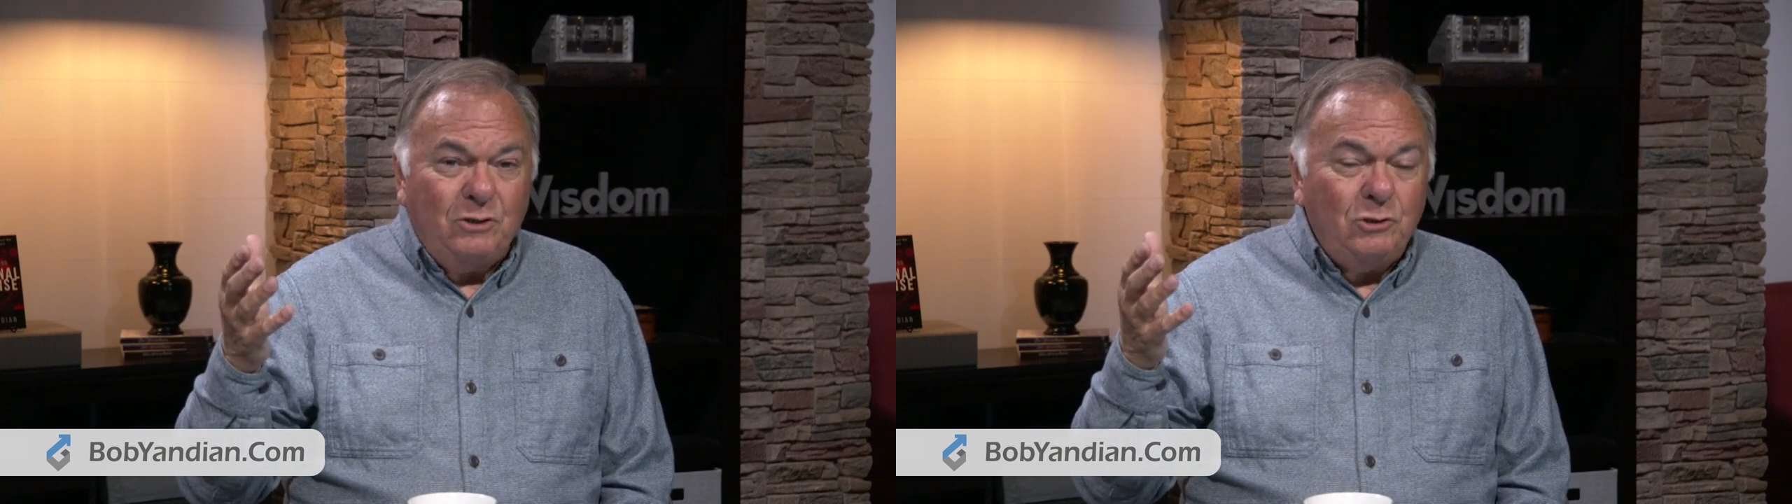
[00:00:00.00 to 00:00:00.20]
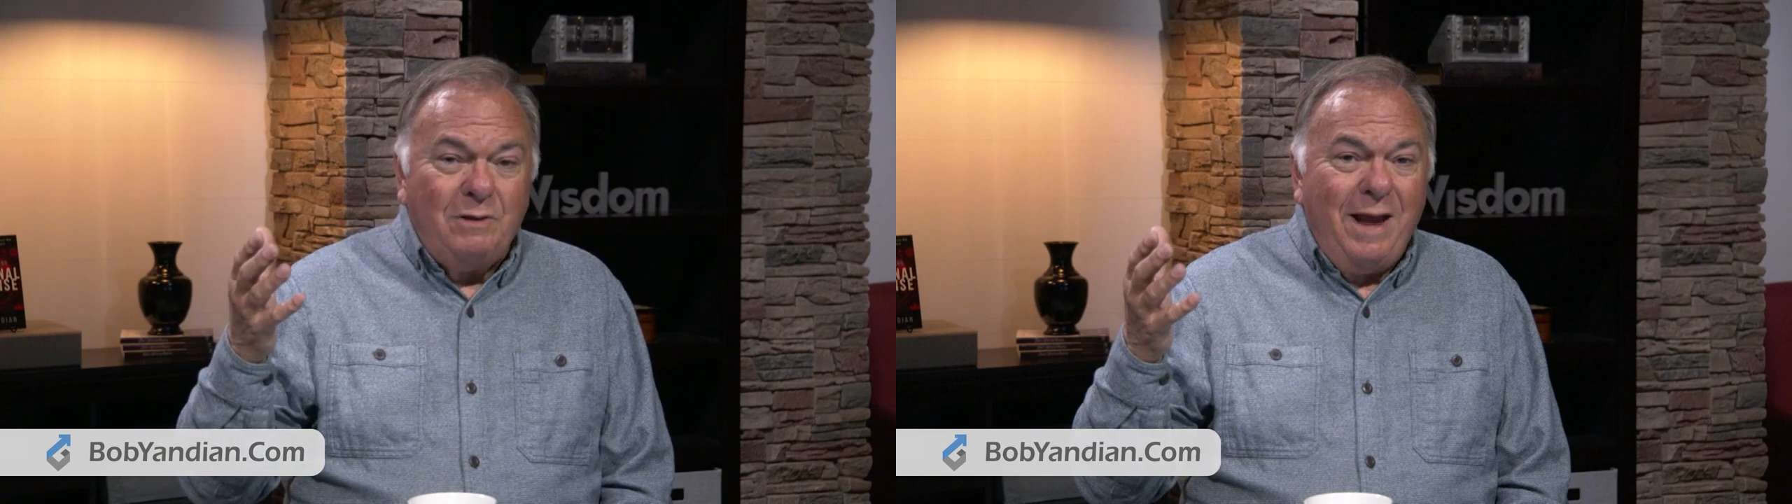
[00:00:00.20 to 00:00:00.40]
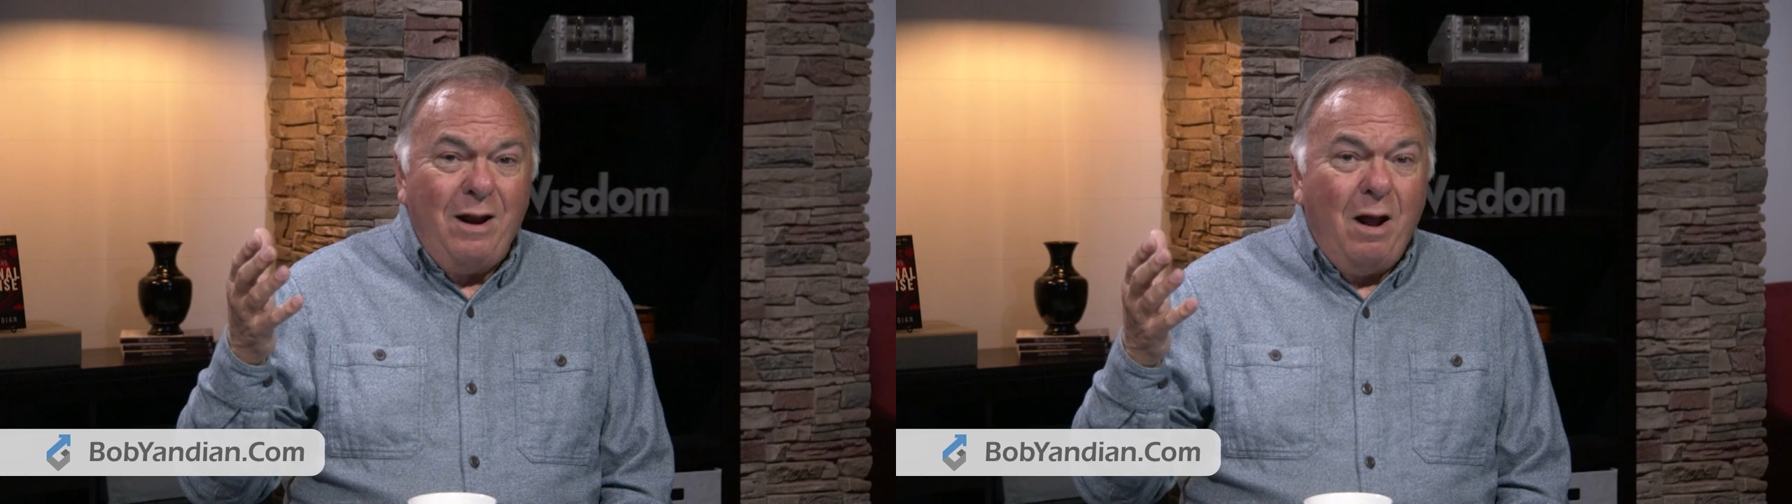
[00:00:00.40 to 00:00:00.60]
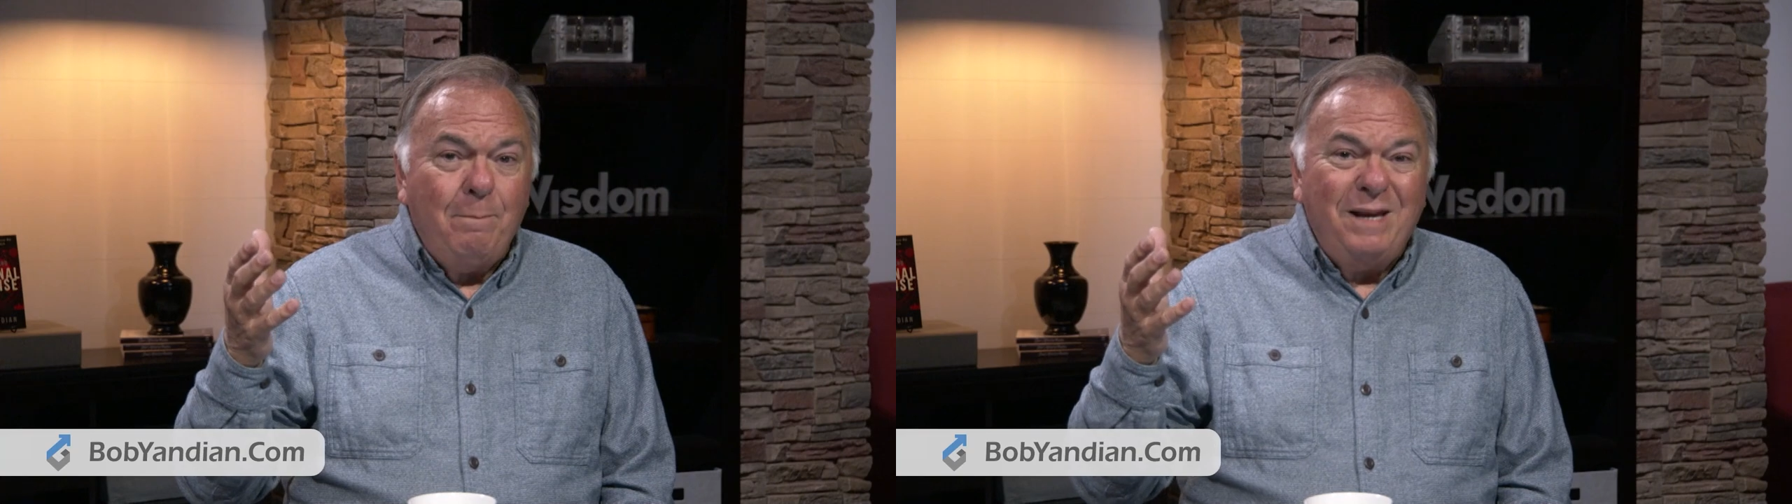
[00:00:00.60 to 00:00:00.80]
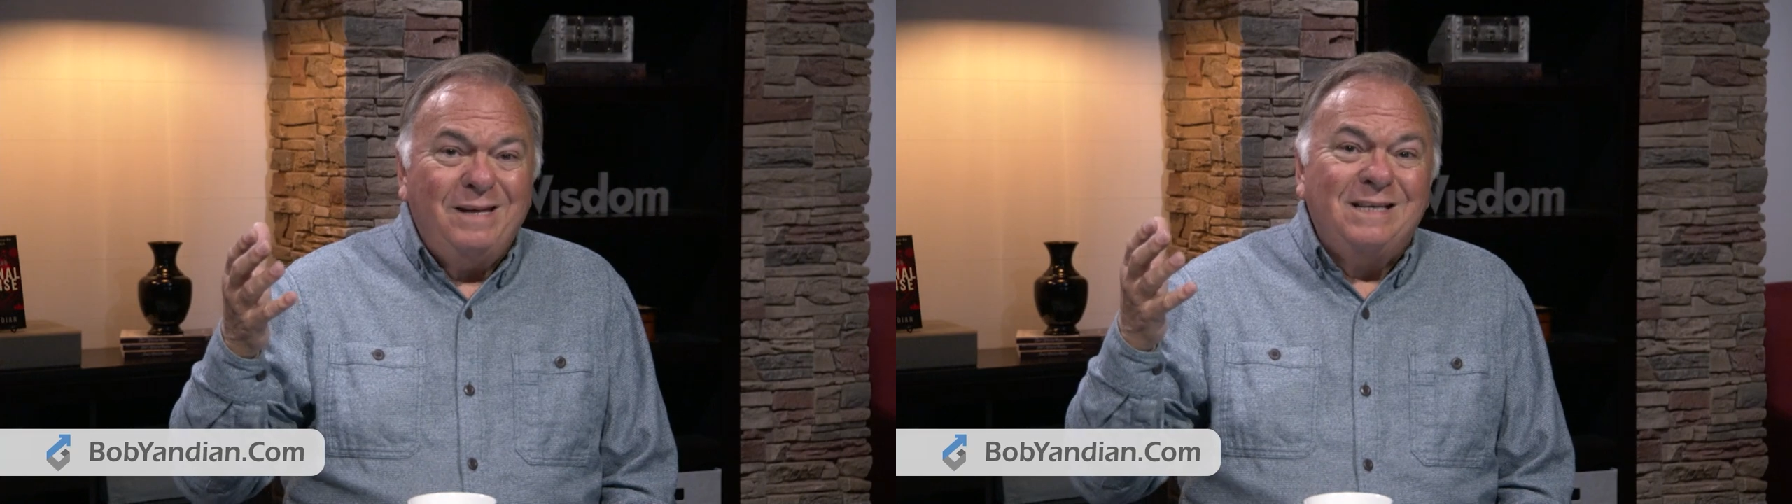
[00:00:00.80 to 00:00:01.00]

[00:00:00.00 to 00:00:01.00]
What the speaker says: but you cannot be a